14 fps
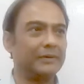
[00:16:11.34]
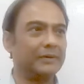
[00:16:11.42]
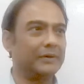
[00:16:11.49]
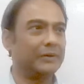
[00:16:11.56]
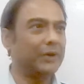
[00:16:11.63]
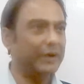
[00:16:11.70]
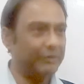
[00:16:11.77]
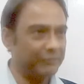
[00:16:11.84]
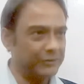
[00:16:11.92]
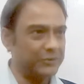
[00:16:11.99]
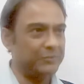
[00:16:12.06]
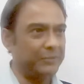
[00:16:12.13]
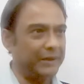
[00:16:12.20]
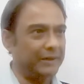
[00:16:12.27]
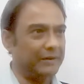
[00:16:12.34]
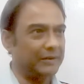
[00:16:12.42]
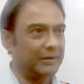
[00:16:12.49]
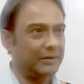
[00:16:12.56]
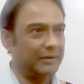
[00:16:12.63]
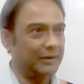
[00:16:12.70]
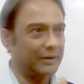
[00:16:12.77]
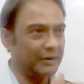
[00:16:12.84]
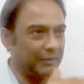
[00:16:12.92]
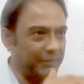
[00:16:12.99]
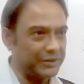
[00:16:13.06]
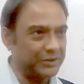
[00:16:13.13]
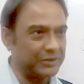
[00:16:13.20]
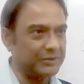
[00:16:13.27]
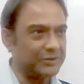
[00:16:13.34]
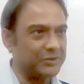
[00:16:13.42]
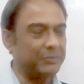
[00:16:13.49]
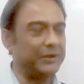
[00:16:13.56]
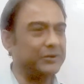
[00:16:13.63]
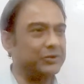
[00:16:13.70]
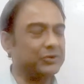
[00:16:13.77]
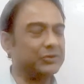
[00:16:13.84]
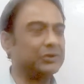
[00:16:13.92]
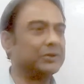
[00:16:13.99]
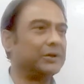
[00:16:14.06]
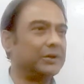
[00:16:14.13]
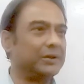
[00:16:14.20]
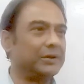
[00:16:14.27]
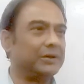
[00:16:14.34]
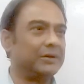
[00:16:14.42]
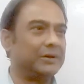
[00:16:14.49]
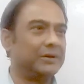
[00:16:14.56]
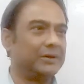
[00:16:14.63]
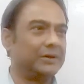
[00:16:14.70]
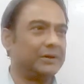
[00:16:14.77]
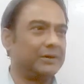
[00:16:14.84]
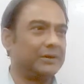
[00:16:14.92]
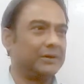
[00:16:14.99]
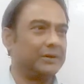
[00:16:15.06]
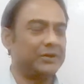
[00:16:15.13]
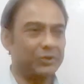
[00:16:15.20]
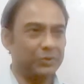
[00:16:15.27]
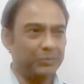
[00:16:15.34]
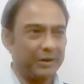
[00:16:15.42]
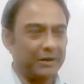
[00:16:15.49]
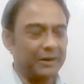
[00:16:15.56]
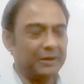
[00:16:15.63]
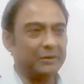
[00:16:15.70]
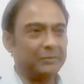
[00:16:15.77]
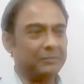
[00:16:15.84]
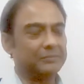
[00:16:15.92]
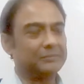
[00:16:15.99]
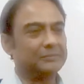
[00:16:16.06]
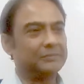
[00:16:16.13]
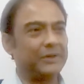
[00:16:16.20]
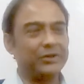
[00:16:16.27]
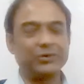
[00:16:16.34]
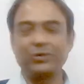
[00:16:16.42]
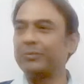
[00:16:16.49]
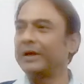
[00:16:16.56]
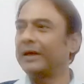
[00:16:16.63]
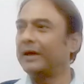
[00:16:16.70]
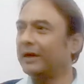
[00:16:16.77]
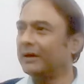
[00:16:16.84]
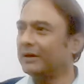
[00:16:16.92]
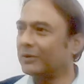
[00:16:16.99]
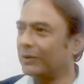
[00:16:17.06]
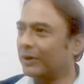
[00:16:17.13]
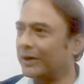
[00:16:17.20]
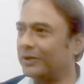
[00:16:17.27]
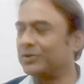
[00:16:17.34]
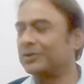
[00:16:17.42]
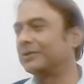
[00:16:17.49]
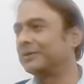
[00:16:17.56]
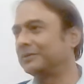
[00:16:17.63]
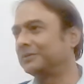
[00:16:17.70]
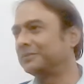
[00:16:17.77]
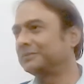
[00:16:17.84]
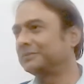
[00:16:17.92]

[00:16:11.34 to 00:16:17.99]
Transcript: You have to speak in a measured speech. There should be rhythm. There should be intonation.